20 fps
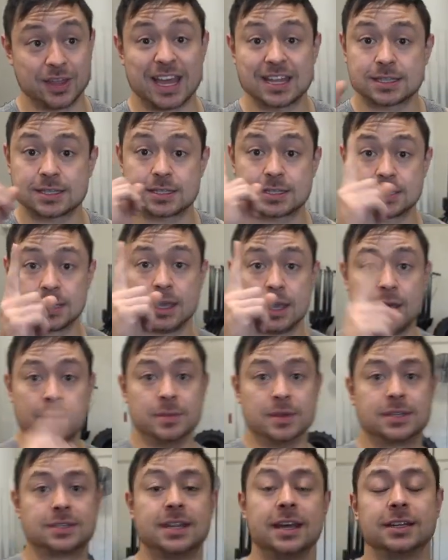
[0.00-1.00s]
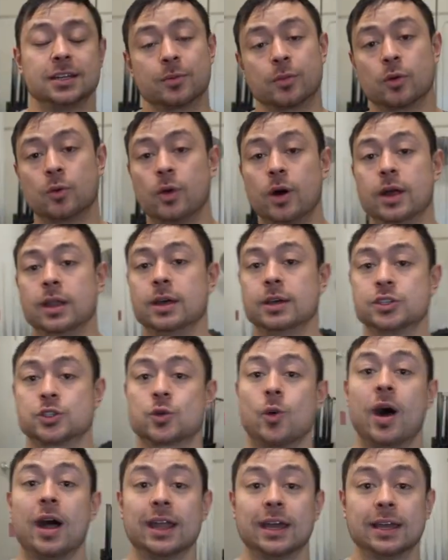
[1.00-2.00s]
that's mistake number one,
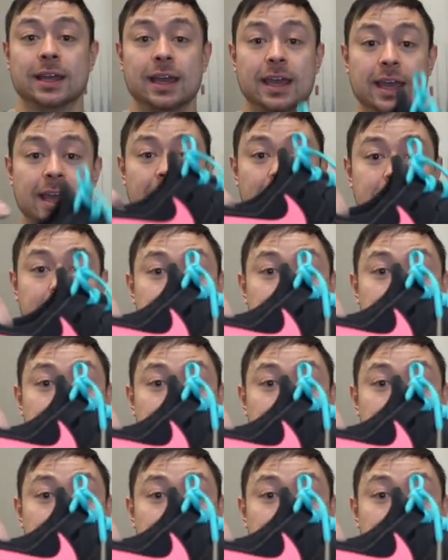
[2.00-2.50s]
squatting in